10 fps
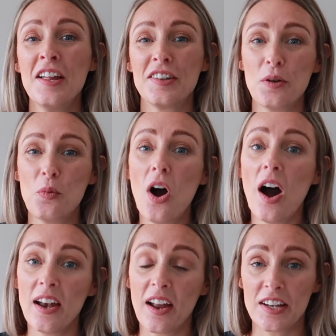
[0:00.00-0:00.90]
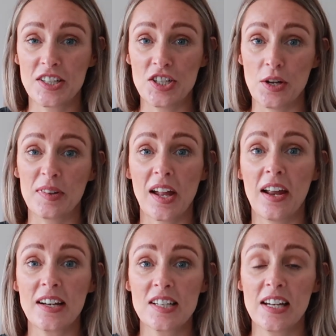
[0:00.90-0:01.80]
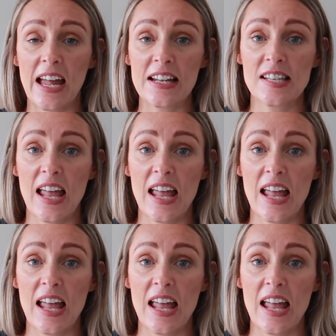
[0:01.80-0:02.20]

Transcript: So what I like to do is I like to get